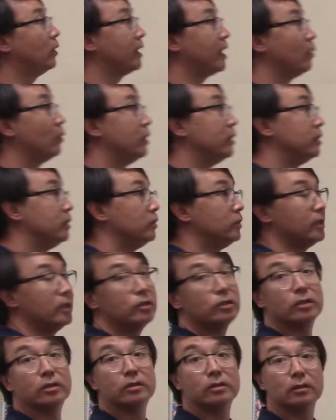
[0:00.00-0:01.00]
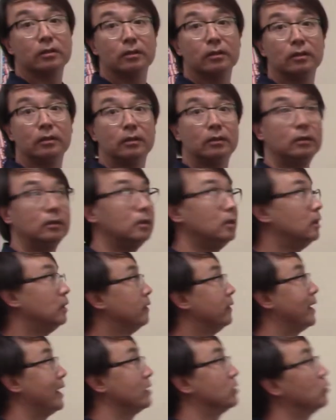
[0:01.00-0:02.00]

I wouldn't use inches. That's